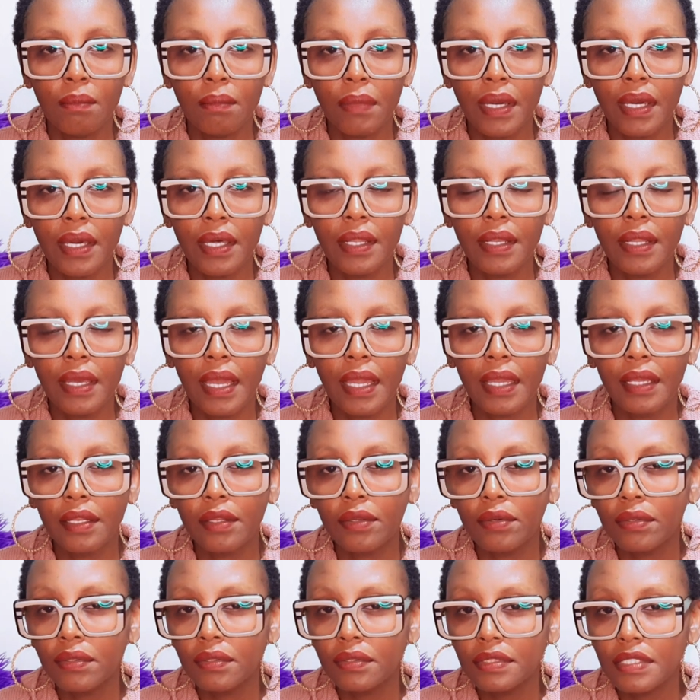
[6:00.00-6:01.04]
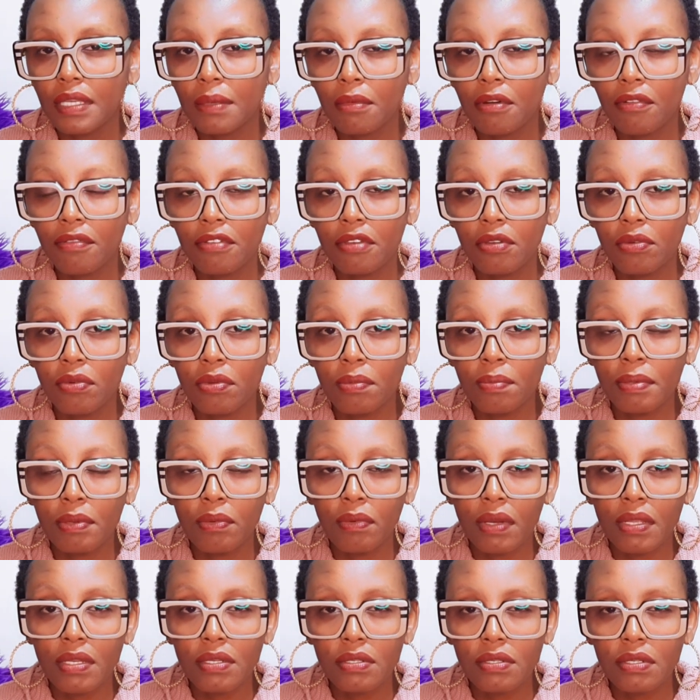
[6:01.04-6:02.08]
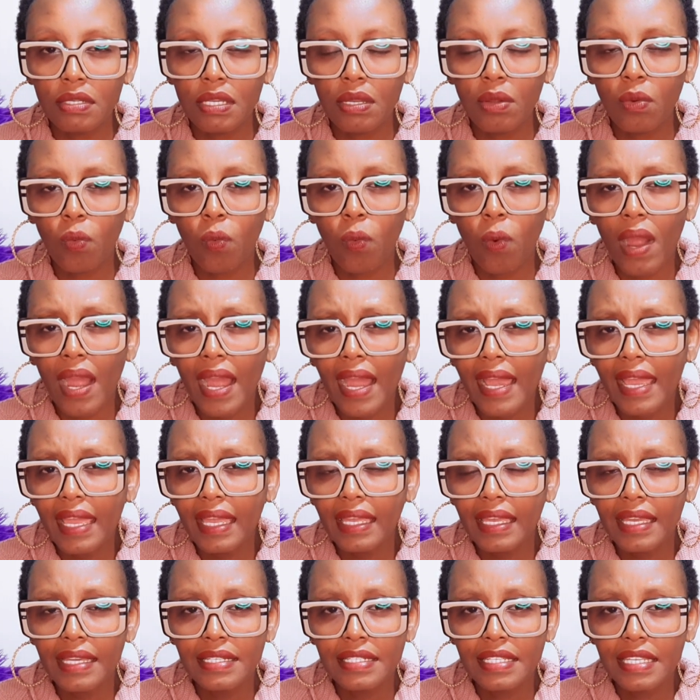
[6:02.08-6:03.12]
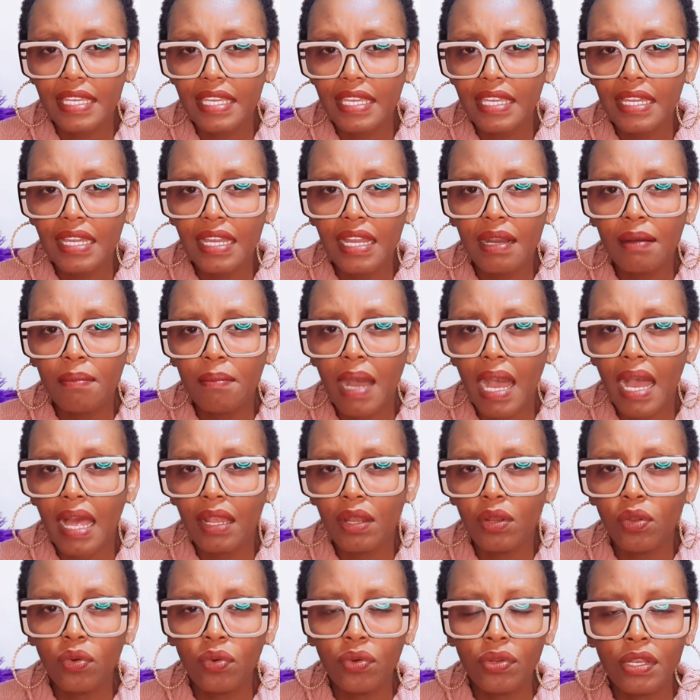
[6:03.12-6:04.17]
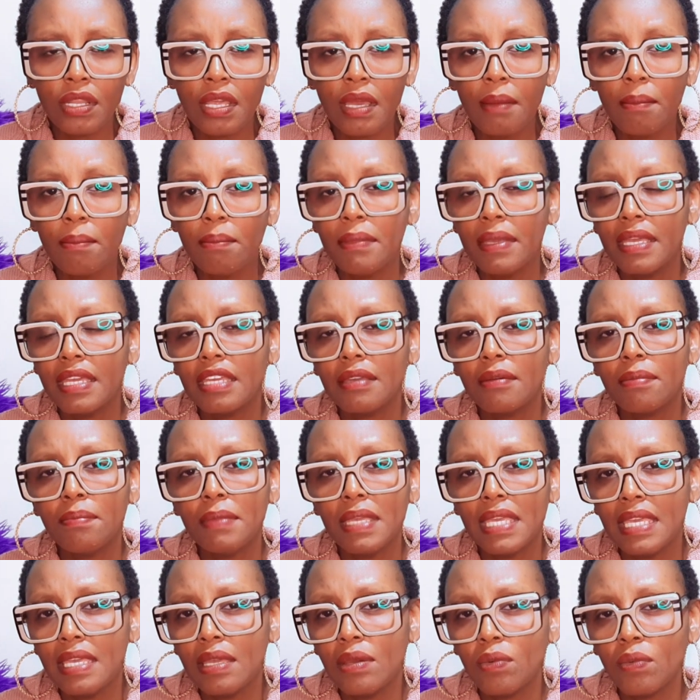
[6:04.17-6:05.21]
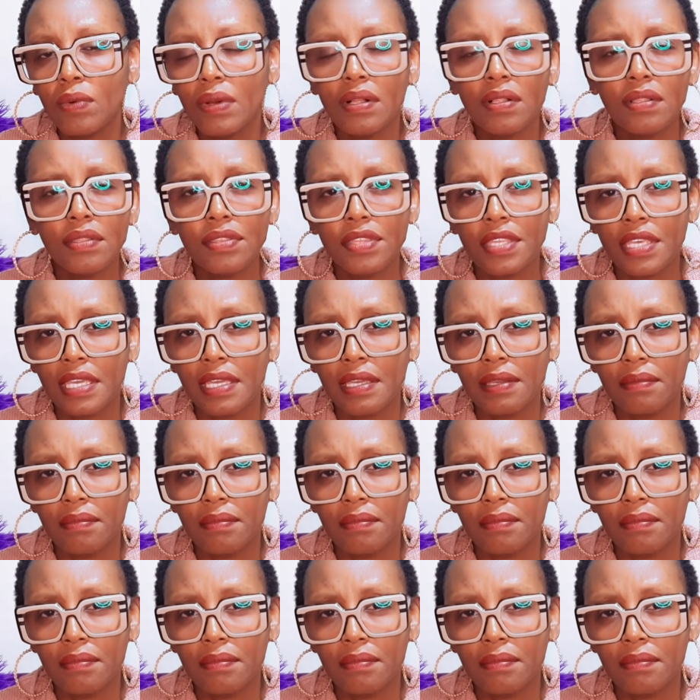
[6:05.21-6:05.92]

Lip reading: But I know some of you will be wondering, why can't income alone make me wealthy?